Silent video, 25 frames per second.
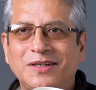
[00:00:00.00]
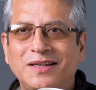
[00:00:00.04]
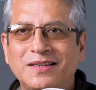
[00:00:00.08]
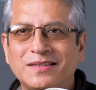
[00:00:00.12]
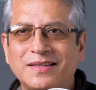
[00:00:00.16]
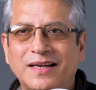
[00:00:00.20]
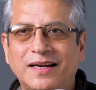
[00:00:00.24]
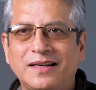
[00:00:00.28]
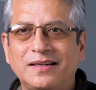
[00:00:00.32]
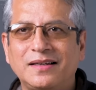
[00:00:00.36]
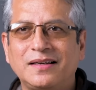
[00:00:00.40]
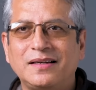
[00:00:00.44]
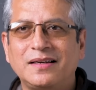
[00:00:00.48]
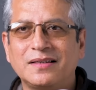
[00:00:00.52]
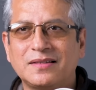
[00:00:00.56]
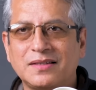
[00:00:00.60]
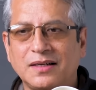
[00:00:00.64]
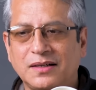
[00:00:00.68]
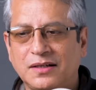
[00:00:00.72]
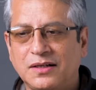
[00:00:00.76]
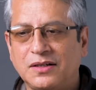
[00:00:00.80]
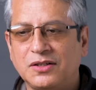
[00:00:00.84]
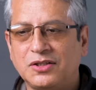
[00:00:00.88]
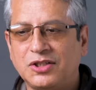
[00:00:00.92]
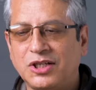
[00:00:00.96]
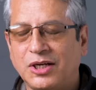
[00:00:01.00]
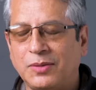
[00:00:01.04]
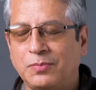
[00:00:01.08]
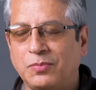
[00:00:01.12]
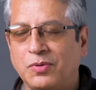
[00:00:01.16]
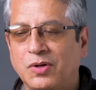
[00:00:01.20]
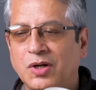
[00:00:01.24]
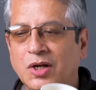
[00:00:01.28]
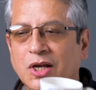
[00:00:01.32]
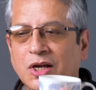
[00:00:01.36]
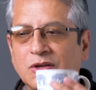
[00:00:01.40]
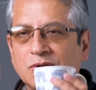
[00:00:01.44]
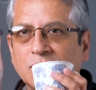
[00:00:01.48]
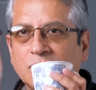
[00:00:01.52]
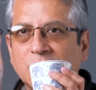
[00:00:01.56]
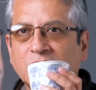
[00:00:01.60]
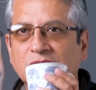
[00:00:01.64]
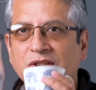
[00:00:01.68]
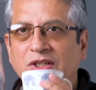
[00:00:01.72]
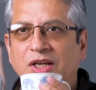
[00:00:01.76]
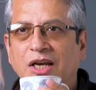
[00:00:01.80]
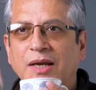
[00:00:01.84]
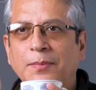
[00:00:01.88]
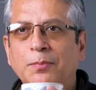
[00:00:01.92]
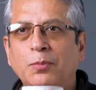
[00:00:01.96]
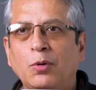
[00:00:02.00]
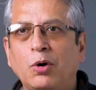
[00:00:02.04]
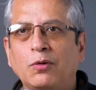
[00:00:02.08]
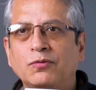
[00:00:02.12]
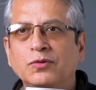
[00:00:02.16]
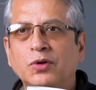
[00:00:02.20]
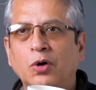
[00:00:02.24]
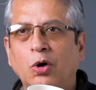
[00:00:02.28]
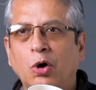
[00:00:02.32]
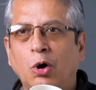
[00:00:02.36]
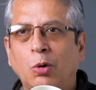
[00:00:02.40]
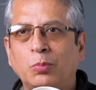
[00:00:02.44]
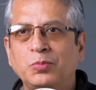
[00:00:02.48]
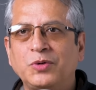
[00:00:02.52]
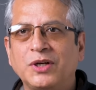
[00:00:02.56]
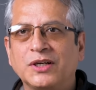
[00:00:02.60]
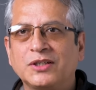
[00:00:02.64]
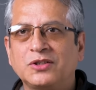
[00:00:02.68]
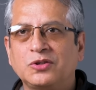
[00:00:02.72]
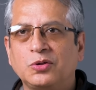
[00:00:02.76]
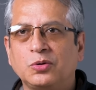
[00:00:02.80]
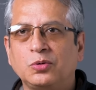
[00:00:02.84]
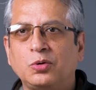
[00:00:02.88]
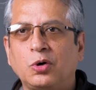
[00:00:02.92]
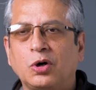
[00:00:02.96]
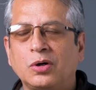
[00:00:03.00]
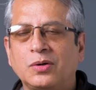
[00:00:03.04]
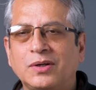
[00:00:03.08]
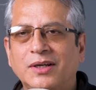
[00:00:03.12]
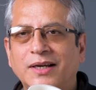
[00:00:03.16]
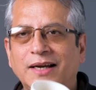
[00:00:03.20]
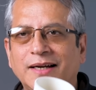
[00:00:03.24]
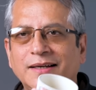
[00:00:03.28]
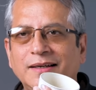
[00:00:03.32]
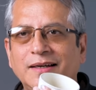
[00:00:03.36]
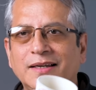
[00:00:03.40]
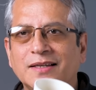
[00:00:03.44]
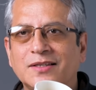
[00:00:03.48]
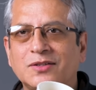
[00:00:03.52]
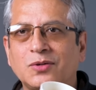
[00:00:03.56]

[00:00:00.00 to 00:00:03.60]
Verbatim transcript: been designed in a certain shape. So the shape of the object should not get